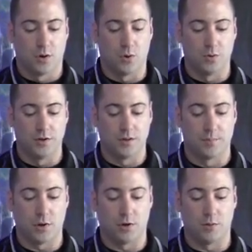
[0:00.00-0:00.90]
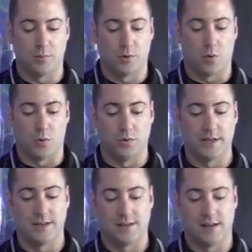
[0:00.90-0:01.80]
Holding the bulb
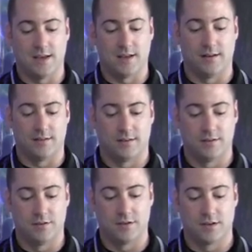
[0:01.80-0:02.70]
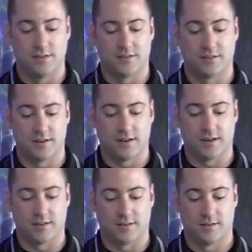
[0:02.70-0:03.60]
only at the end, you can
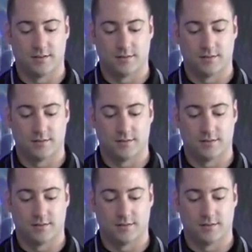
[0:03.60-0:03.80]
disconnect